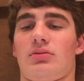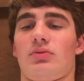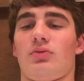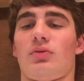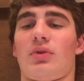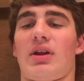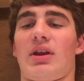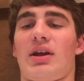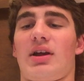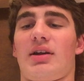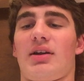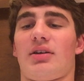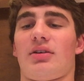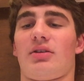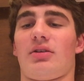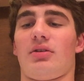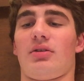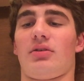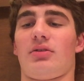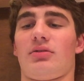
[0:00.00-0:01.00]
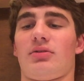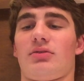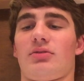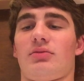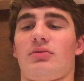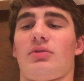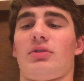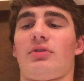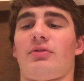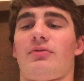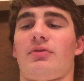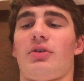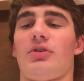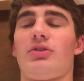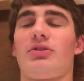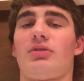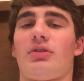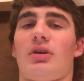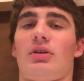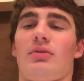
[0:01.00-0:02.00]
Red eye occurs when a
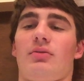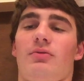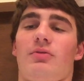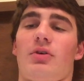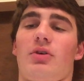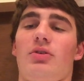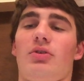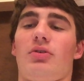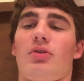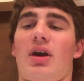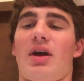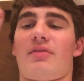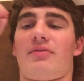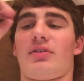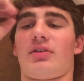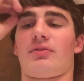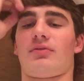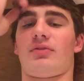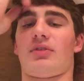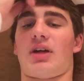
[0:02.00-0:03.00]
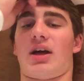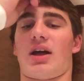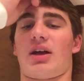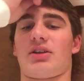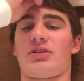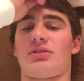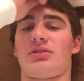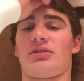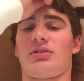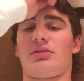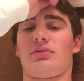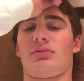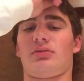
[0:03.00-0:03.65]
photographic flash